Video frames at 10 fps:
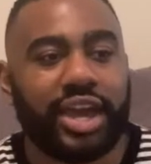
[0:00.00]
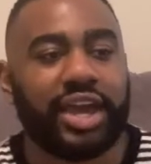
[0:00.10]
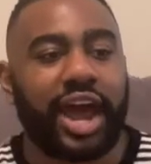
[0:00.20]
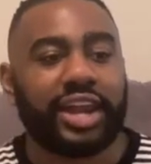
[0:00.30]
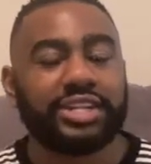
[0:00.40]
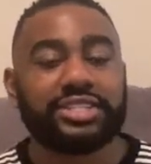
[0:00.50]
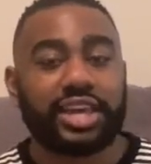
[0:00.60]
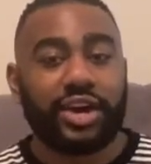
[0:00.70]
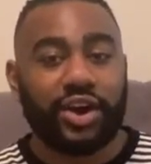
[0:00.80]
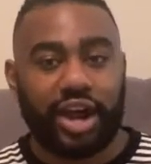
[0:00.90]
and I didn't
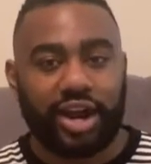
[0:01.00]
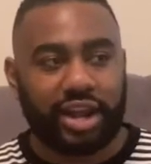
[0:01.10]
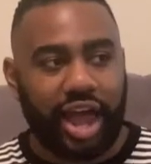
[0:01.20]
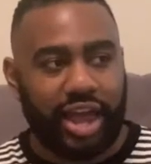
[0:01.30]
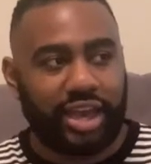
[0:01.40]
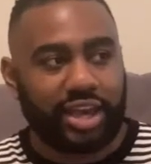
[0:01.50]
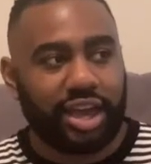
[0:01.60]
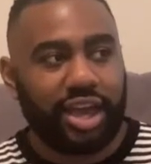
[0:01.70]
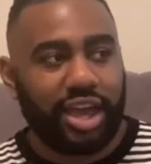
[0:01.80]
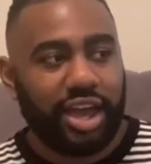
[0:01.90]
tell her, like,
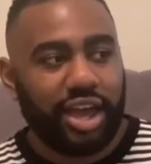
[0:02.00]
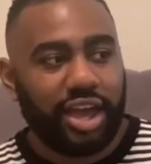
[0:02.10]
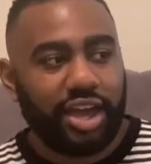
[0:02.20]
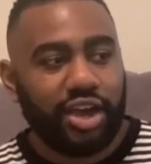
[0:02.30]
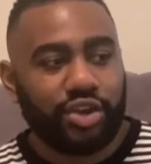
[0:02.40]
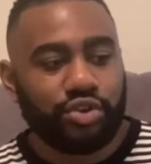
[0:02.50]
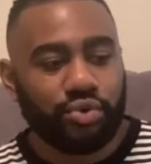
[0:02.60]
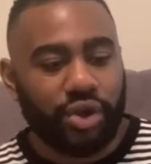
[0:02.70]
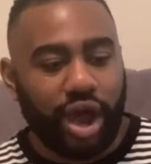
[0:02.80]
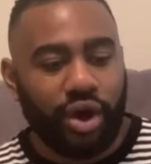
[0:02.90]
you
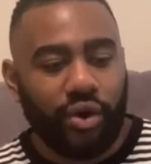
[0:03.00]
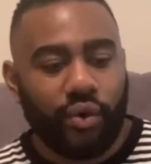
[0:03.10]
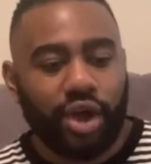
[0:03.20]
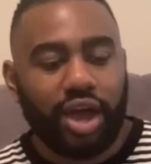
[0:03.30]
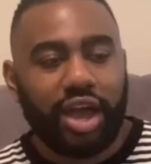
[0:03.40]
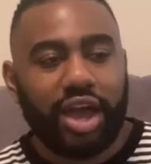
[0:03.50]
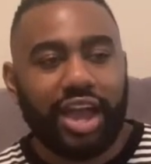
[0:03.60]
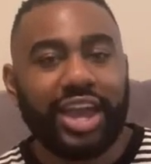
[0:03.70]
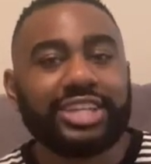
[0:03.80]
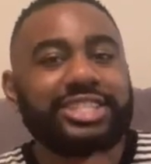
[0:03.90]
know,
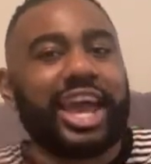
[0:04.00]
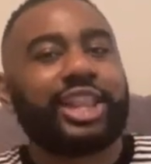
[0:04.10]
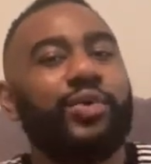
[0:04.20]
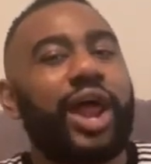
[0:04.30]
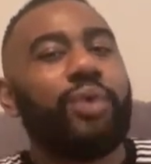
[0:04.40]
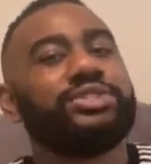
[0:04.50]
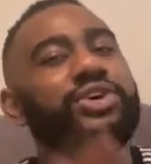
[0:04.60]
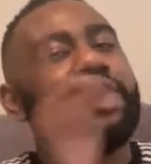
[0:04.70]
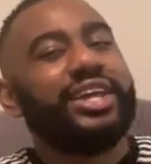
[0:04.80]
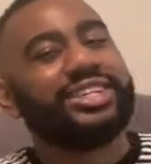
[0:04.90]
exactly what I was
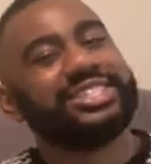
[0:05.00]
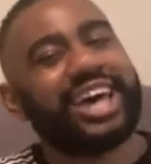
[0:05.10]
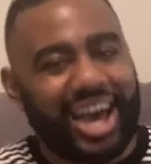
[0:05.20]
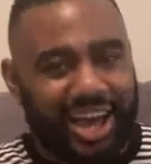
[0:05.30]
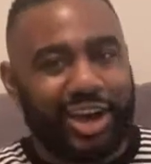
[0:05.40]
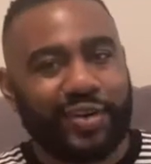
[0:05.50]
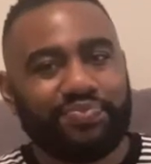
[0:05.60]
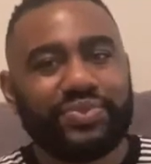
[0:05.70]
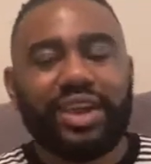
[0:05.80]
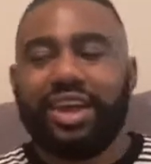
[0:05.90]
doing at the time.
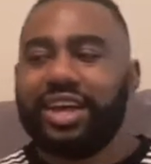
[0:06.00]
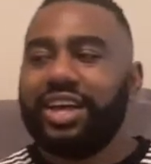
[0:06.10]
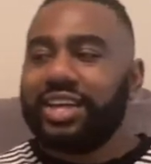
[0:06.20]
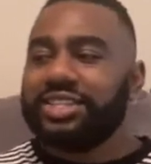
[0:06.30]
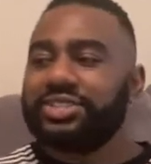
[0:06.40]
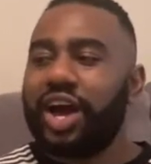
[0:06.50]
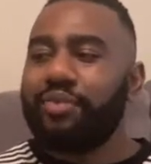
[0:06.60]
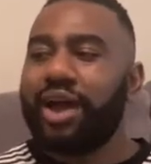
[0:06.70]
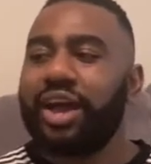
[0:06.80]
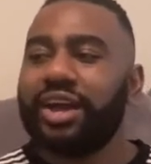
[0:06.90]
So I'm
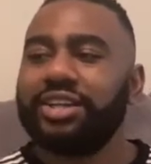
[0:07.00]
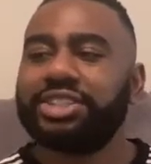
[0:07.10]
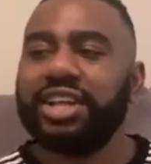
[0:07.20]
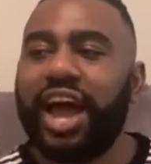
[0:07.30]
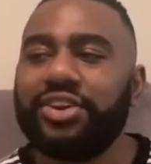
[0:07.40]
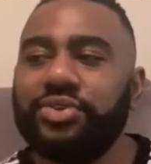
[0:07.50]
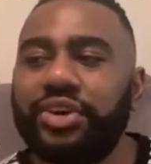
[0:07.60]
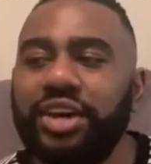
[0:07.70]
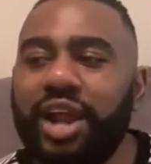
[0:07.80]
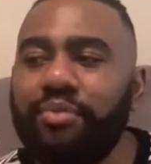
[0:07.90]
like, girl, she like, you
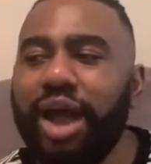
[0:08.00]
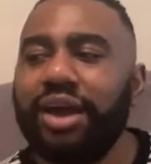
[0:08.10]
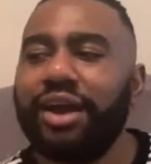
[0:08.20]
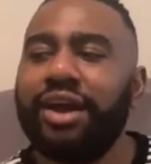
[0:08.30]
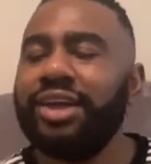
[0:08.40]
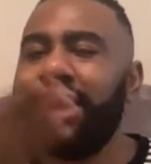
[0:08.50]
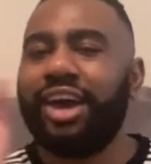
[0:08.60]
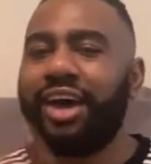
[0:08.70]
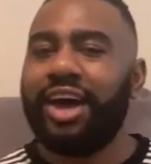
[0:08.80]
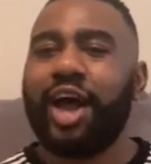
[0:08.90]
good? I'm like, girl,
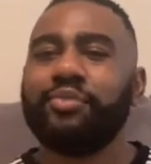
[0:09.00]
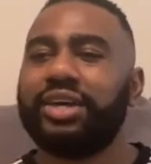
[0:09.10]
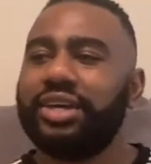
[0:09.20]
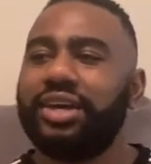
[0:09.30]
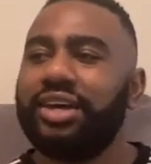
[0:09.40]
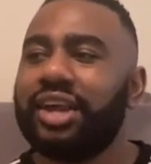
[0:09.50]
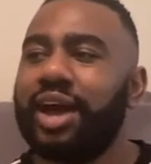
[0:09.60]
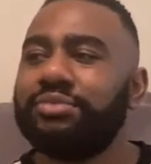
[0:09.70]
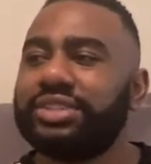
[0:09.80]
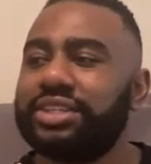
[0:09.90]
yeah, I'm good.
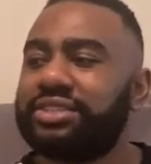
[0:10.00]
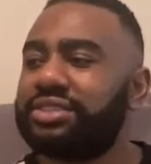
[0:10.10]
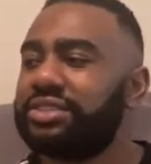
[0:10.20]
I'm just